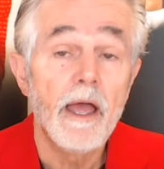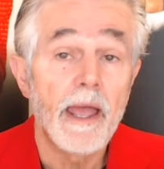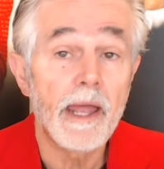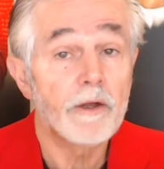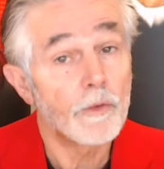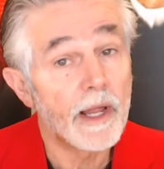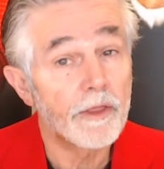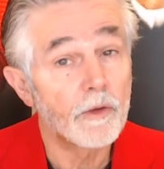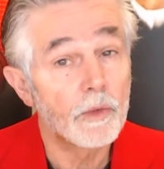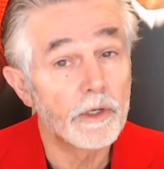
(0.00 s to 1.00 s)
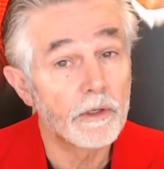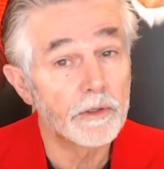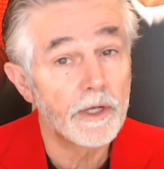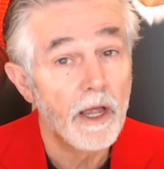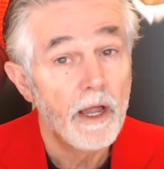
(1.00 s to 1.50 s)
and around the
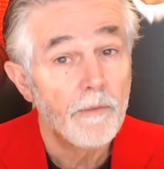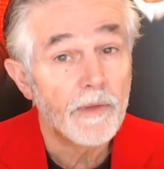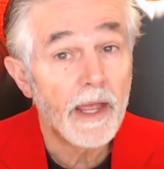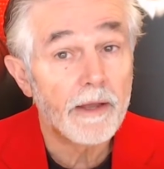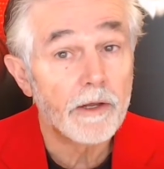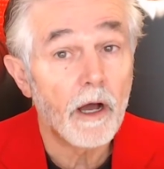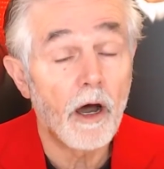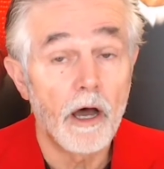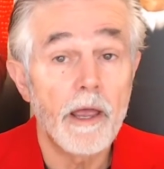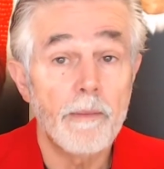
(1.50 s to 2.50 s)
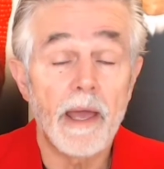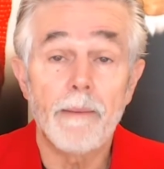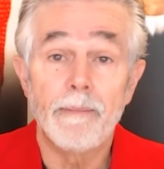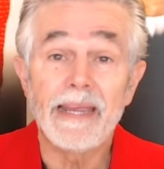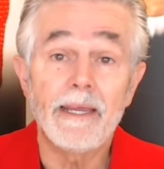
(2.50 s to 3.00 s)
world. And I'm
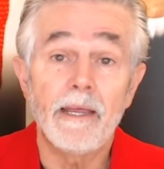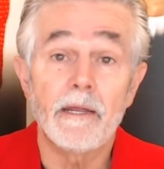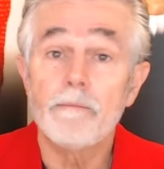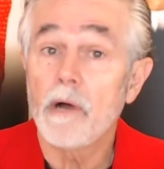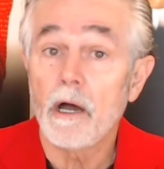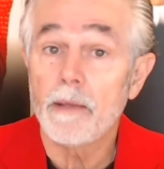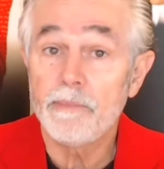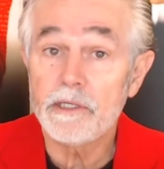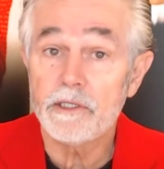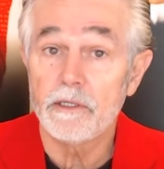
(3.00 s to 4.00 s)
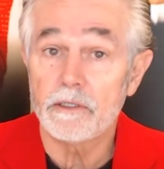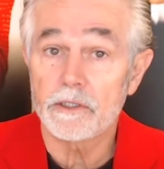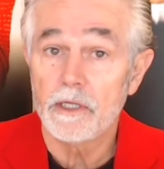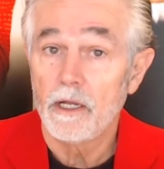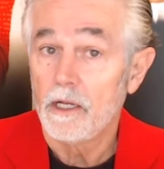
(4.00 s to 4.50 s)
making it my
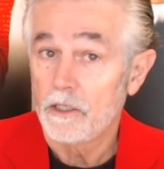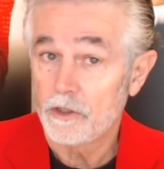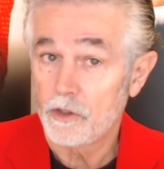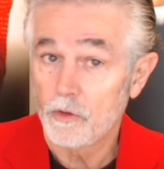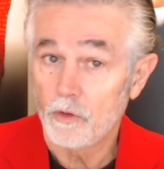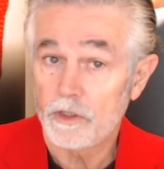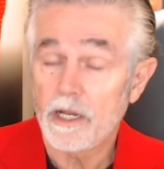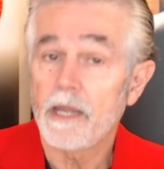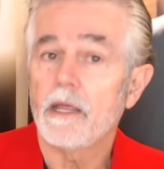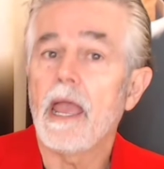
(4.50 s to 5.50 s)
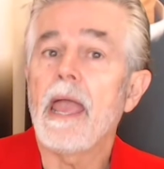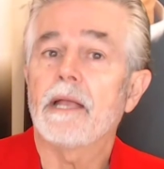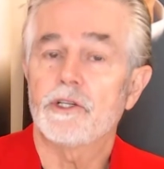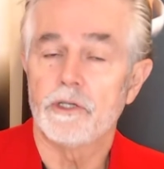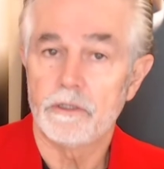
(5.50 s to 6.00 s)
business to take
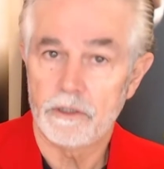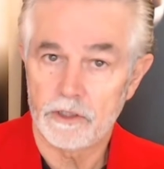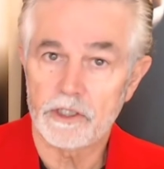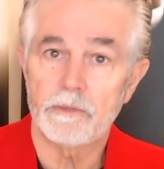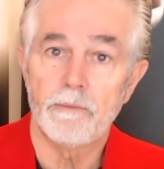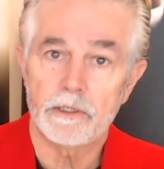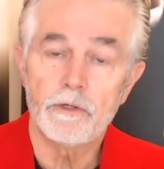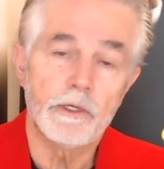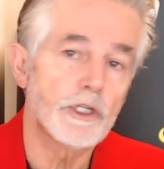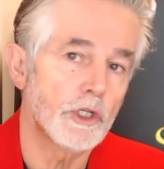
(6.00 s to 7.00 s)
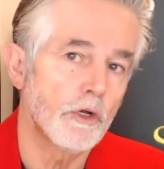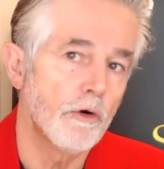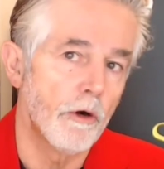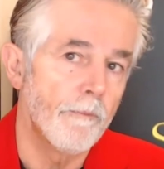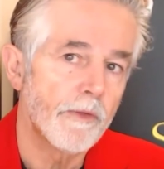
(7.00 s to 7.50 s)
action to
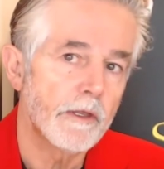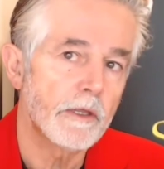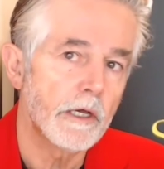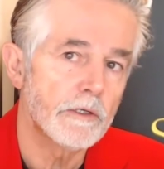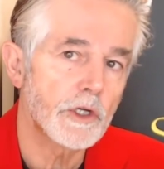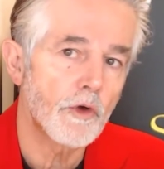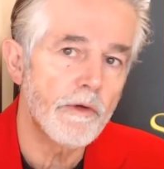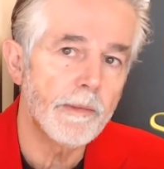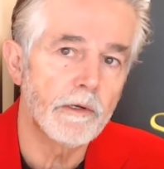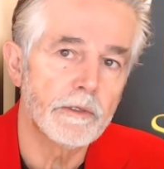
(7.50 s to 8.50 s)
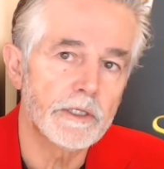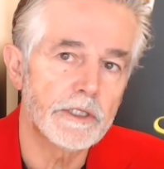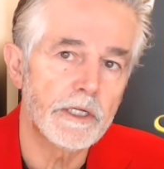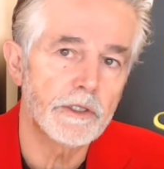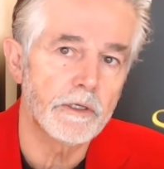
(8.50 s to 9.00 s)
ensure that those criminal
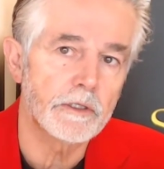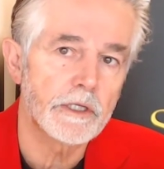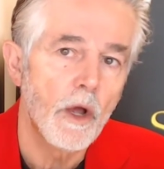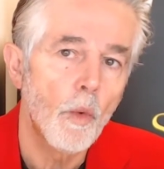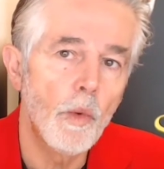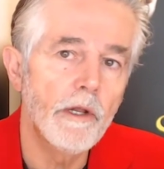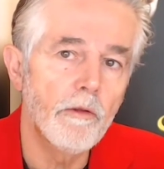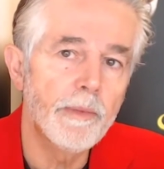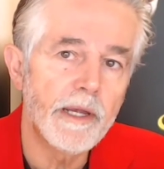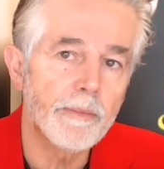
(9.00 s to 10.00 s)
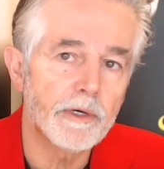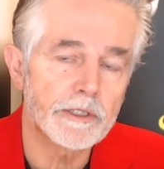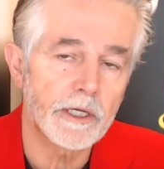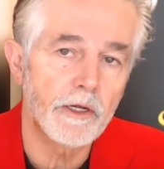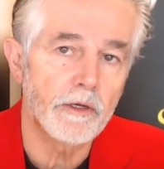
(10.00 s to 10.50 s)
decisions will be
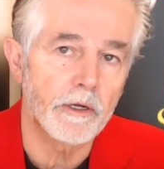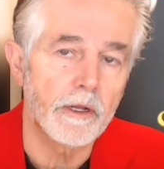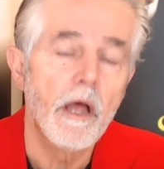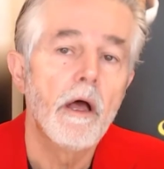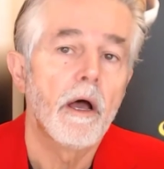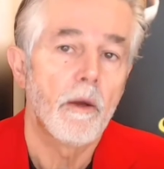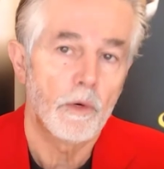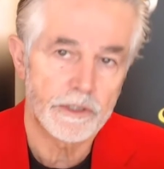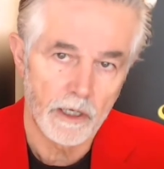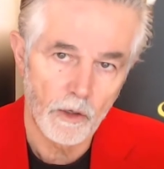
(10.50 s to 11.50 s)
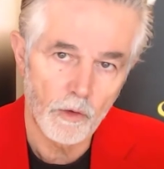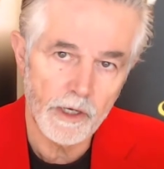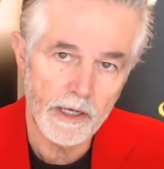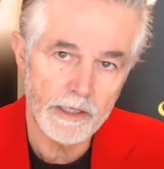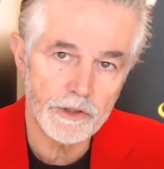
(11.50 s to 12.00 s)
prosecuted. I was a
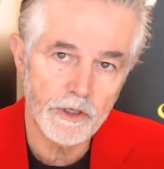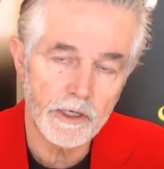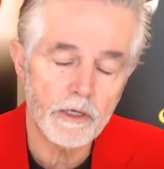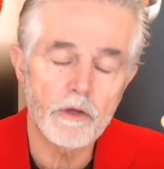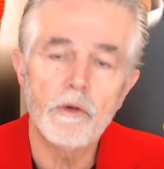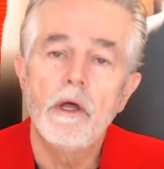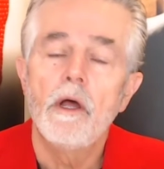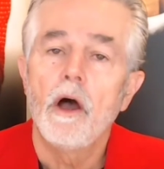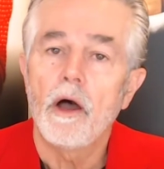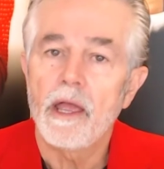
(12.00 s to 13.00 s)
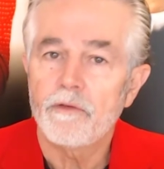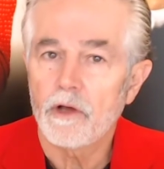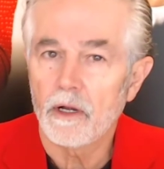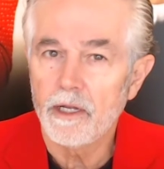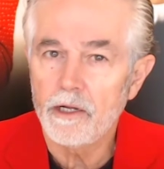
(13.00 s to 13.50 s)
lawyer, as you know. I have
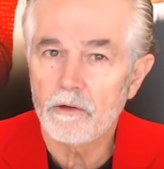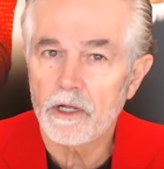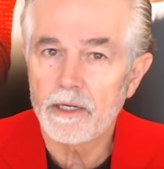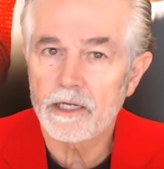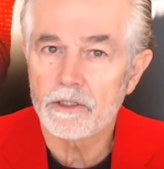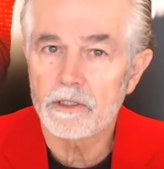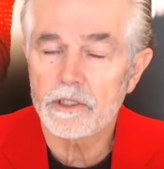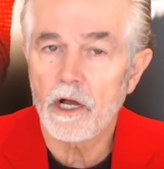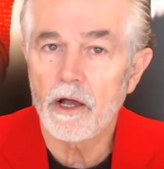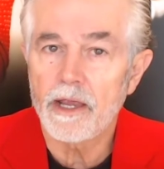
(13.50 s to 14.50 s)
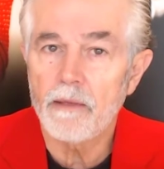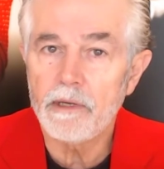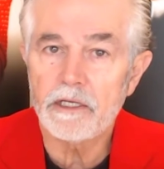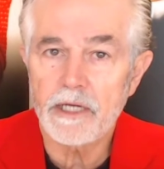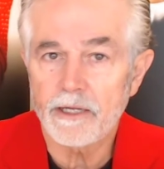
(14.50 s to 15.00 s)
got legal connections. I am
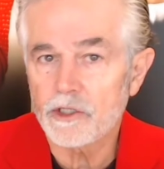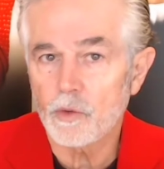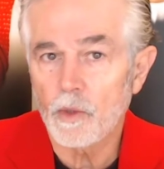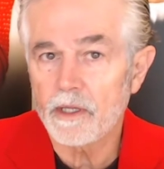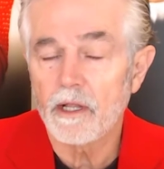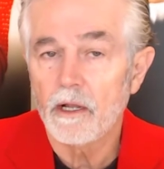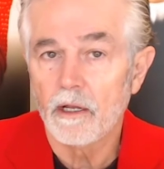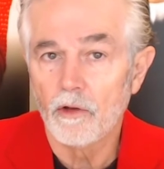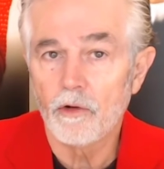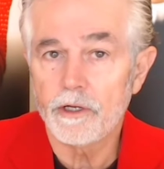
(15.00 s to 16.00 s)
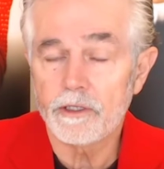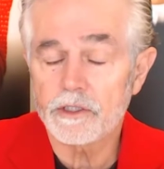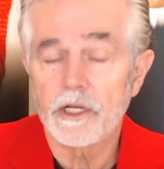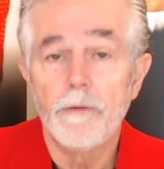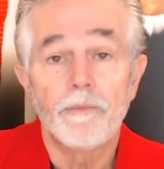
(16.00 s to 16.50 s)
in touch with
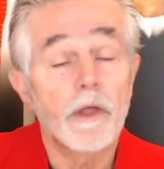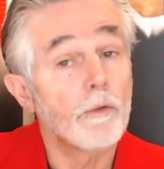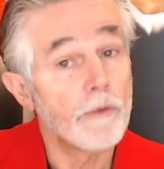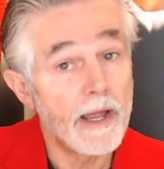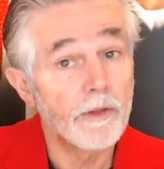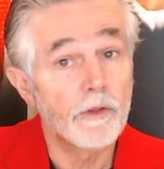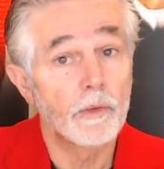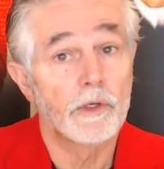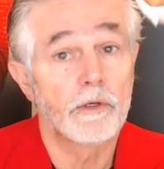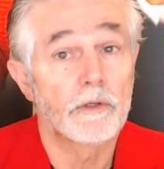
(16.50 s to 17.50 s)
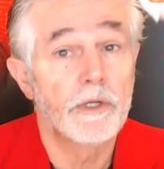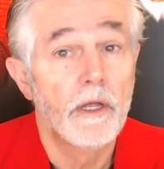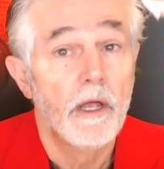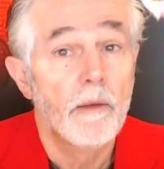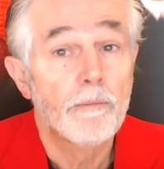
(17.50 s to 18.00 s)
lawyers around the world
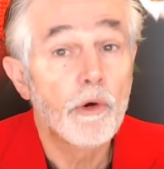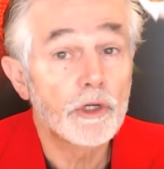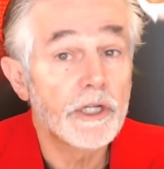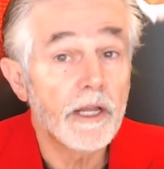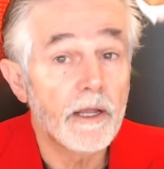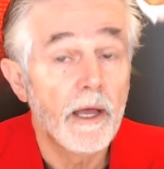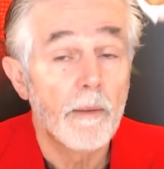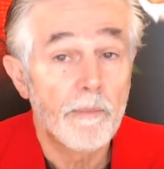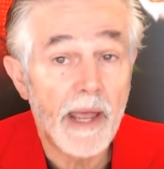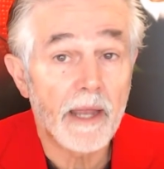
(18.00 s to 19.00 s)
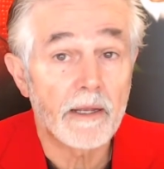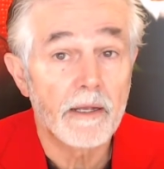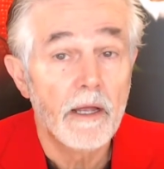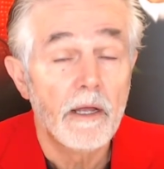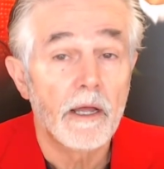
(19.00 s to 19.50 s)
pushing back
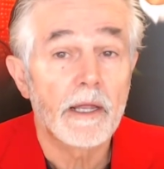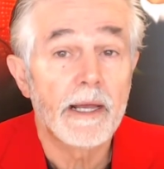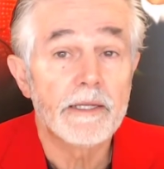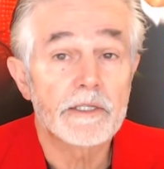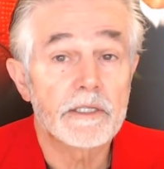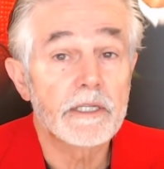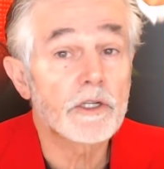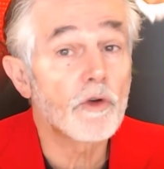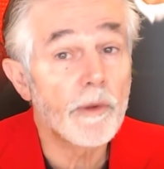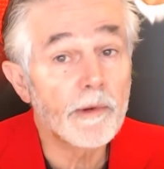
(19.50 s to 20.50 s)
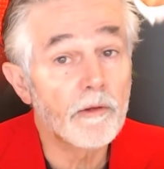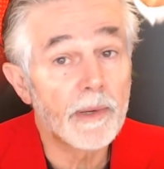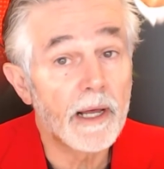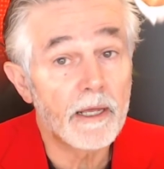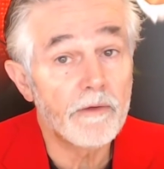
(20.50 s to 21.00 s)
against this criminal
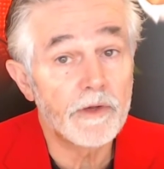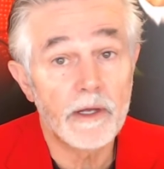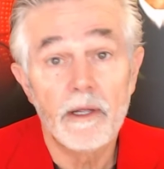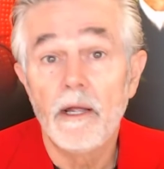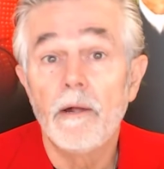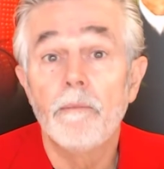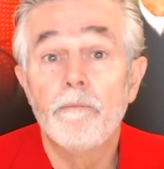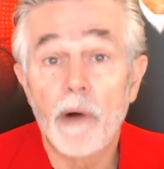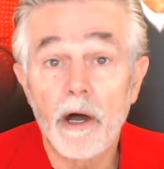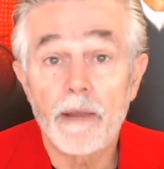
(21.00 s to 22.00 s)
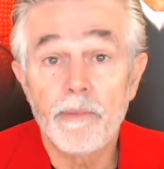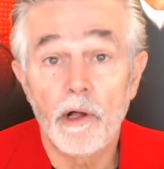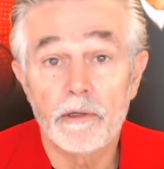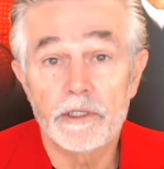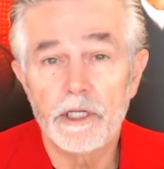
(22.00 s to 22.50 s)
behavior by
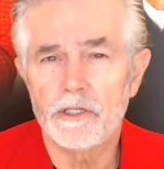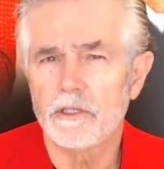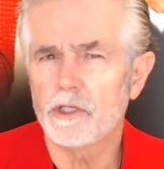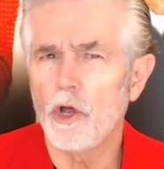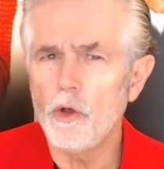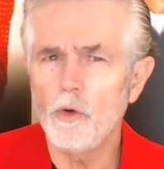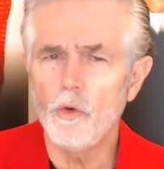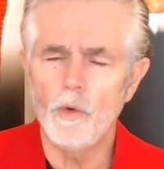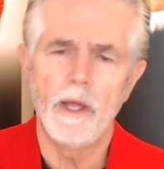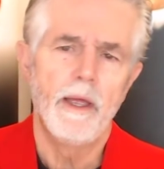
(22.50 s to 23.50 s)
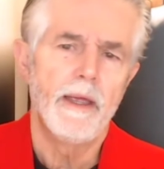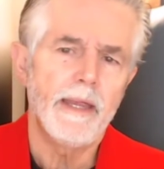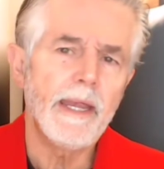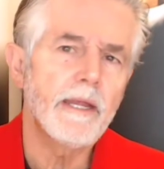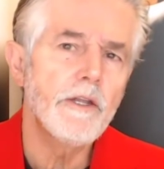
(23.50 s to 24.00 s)
politicians who
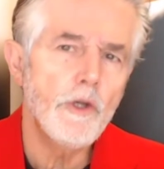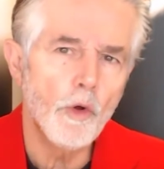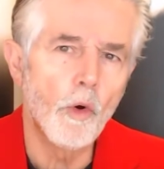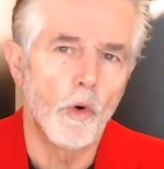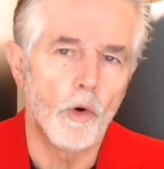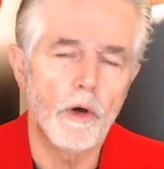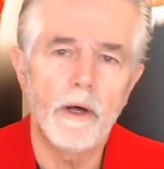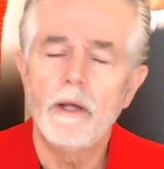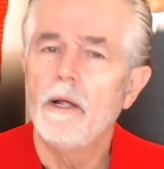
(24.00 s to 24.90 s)
ignore